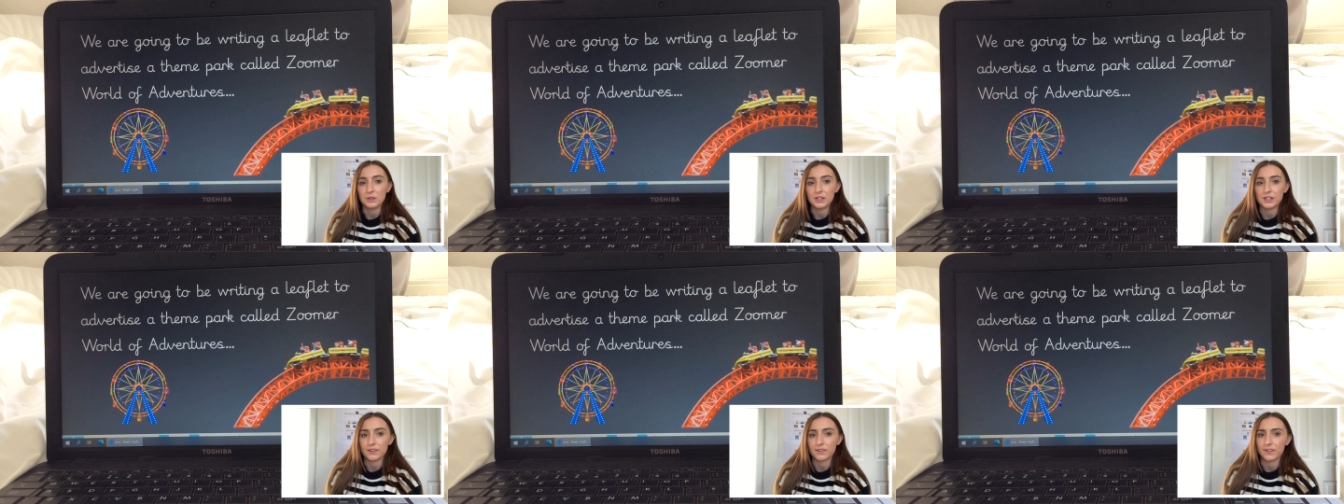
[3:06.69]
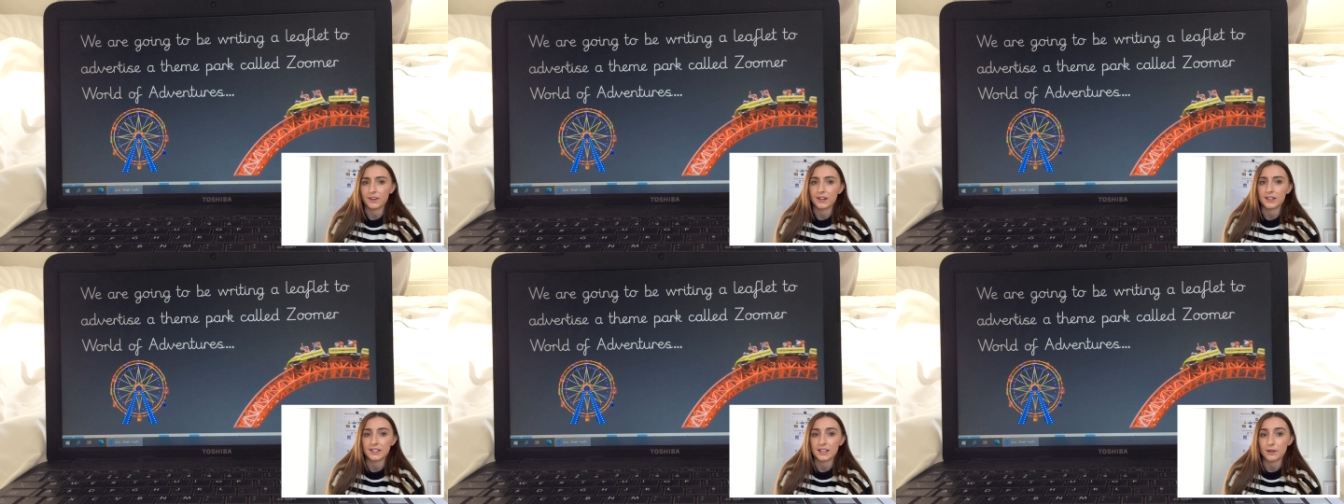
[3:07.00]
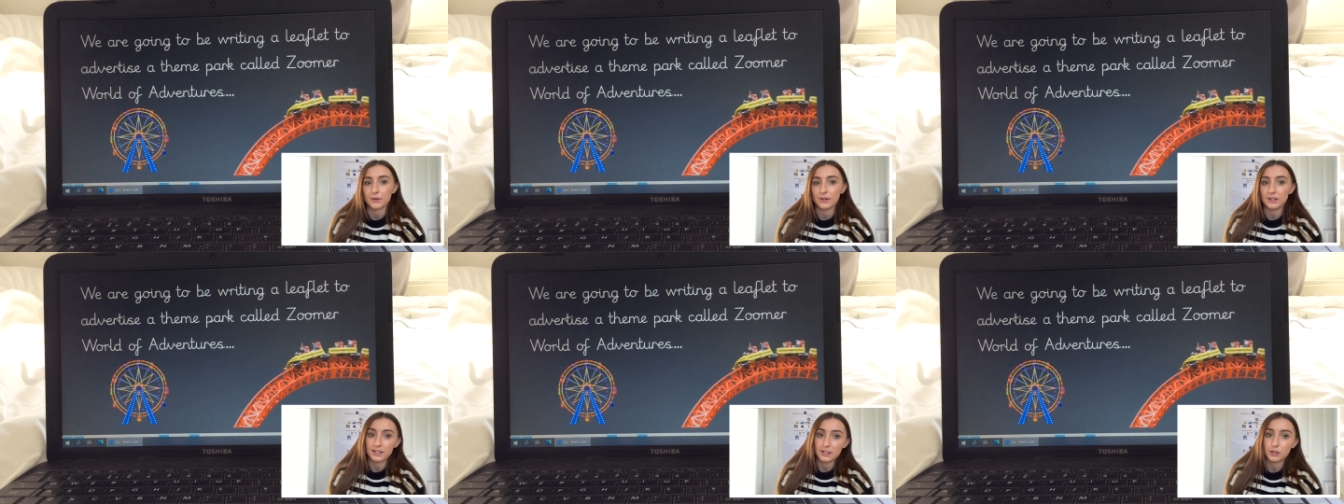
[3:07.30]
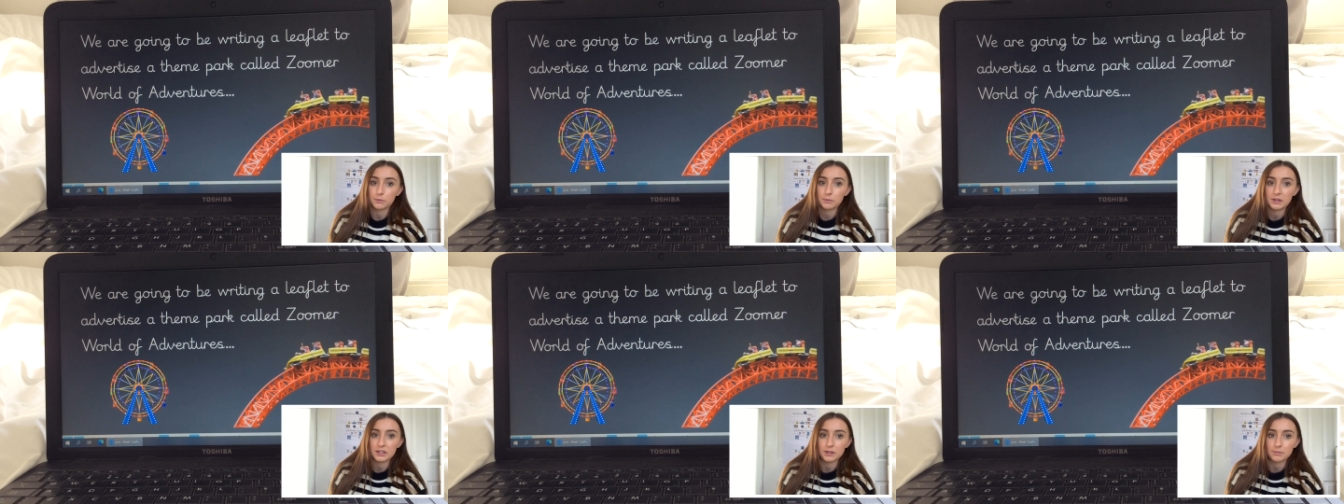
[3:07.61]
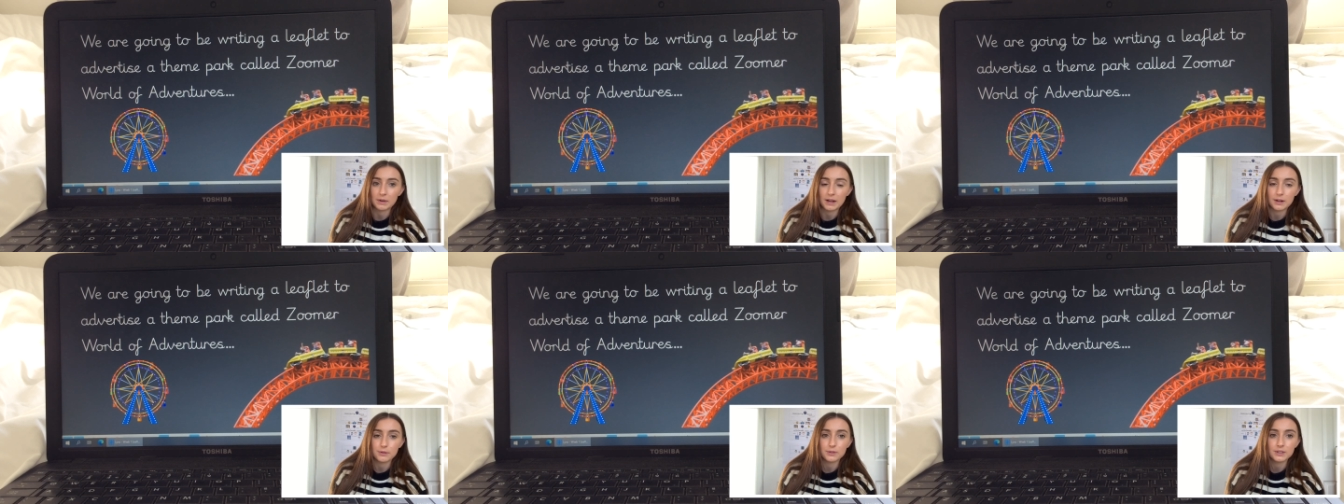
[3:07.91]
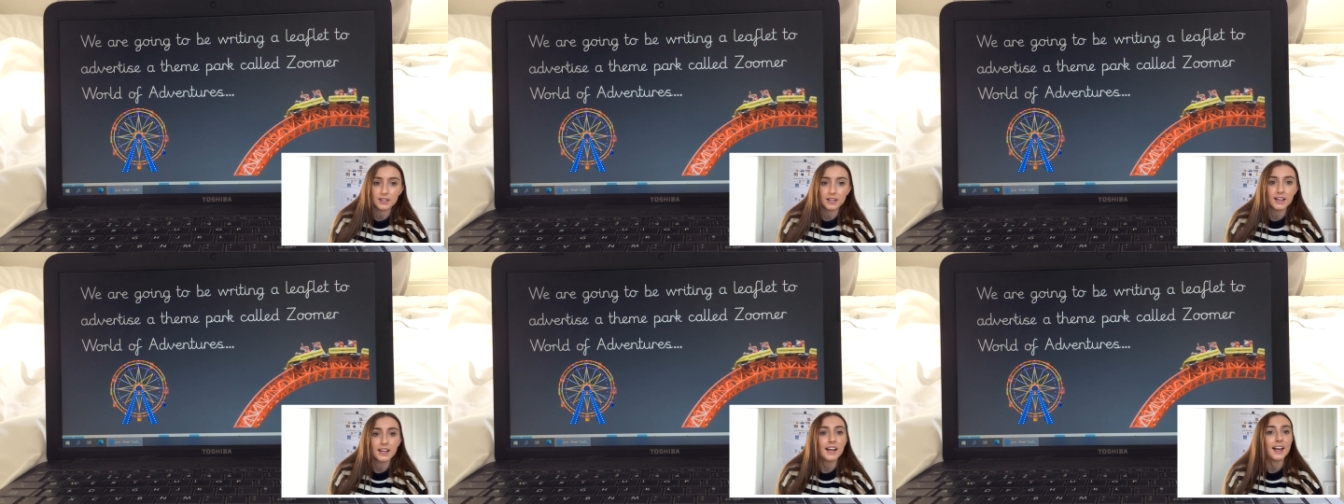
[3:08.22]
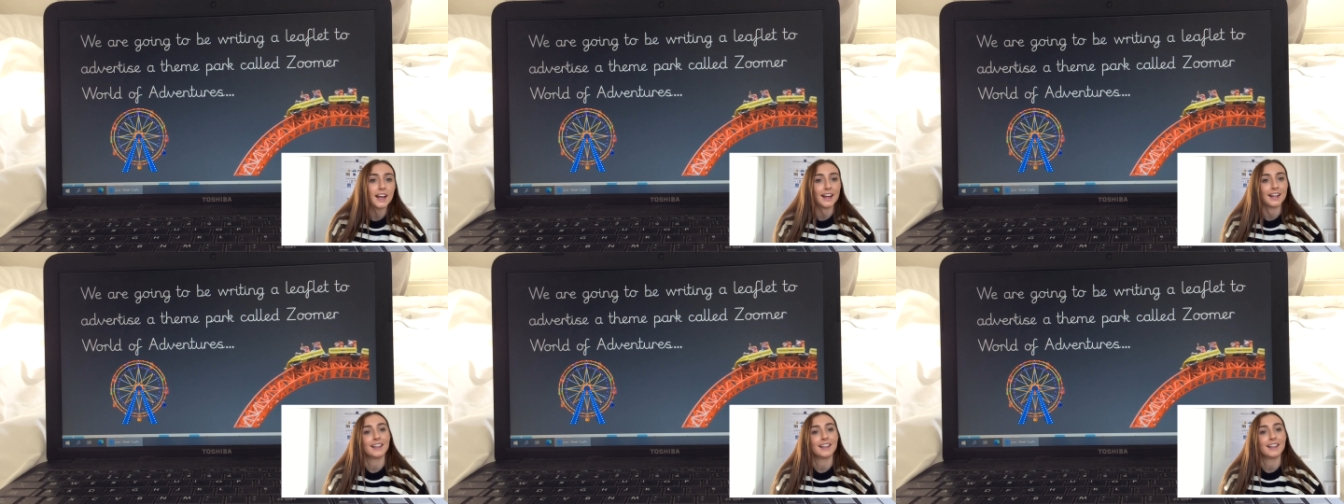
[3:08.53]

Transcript: we need to find out a little bit about it.